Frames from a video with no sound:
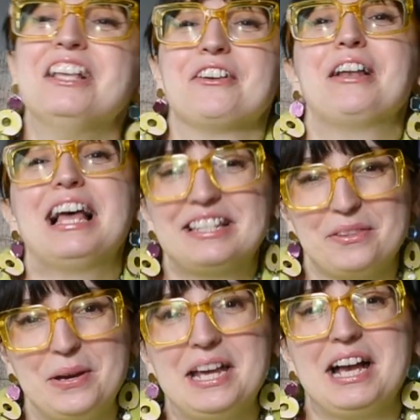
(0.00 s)
So
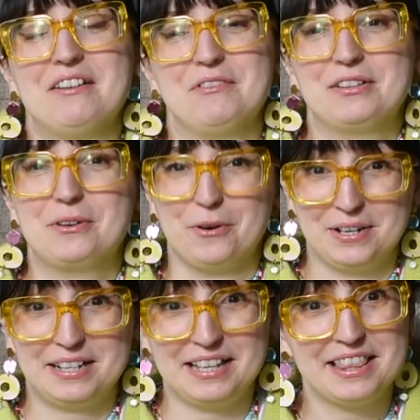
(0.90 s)
last week I have also
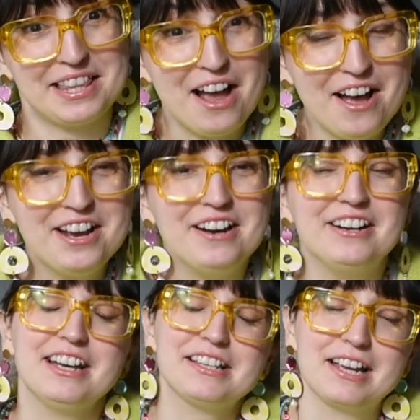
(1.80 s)
contacted the dyer
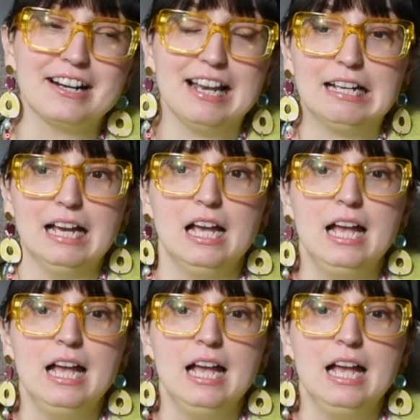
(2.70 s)
and asked her like,